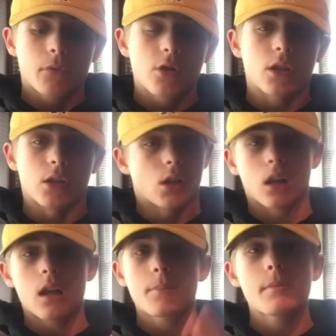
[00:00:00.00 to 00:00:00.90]
Shit, a
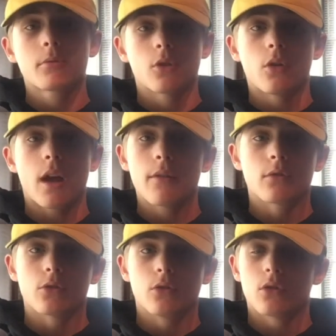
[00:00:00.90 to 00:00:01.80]
lot of people don't
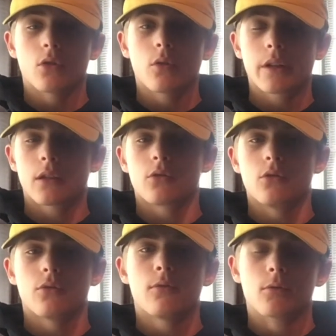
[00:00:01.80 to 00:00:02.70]
get their
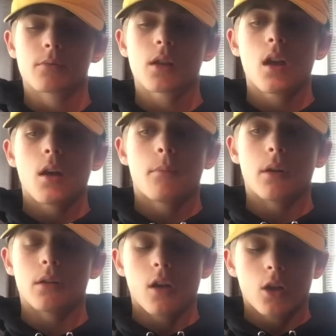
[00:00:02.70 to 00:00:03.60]
uniforms.
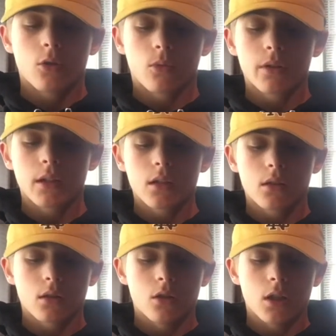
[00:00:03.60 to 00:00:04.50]
But the one thing
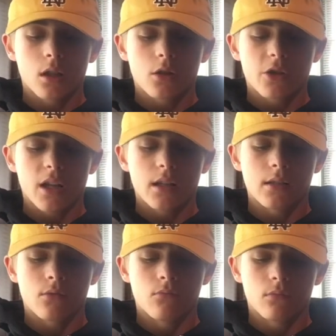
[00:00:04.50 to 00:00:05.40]
that you need to understand
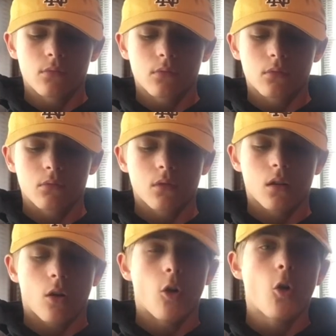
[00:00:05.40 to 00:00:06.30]
is
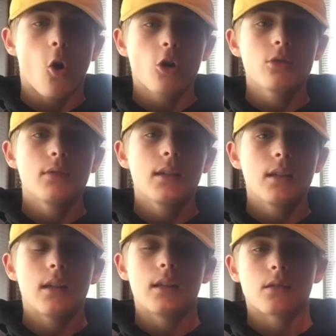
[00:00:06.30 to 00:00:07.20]
all you
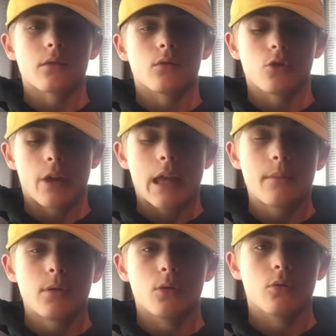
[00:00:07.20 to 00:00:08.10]
need is your
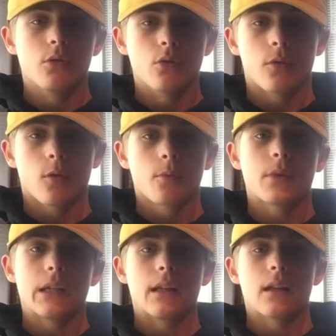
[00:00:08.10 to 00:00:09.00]
ABU uniform
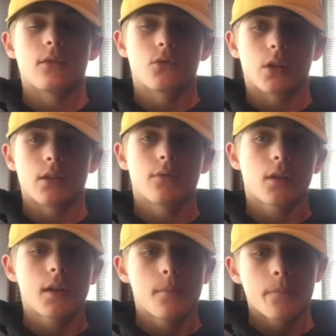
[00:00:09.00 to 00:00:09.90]
to get out of training
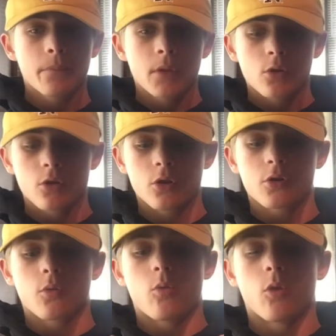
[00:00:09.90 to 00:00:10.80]
flight. So
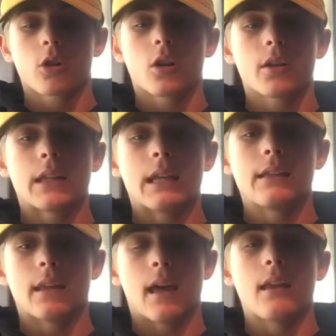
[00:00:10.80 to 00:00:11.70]
just work on
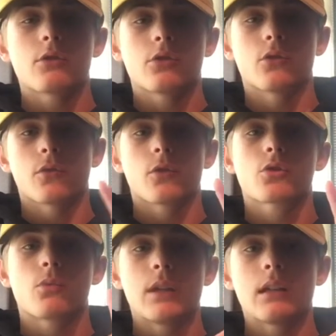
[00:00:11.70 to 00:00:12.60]
getting that. So your
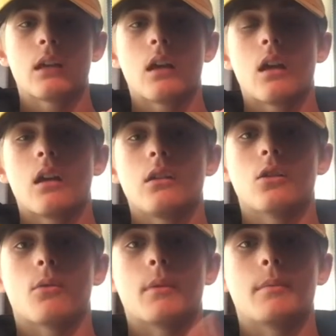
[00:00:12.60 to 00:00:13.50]
first week, you
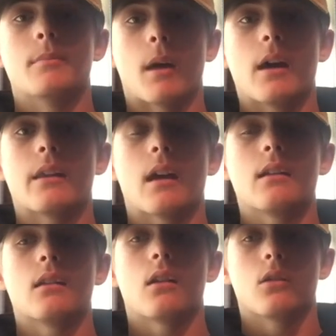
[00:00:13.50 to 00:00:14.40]
know, maybe buy
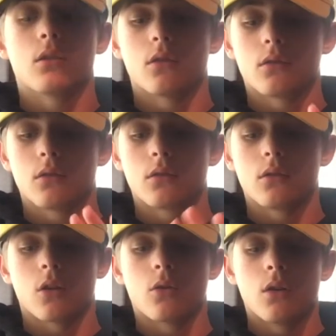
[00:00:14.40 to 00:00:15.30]
that, or, you
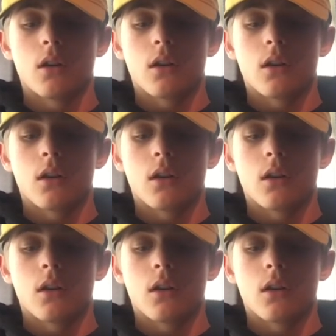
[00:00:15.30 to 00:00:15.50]
know,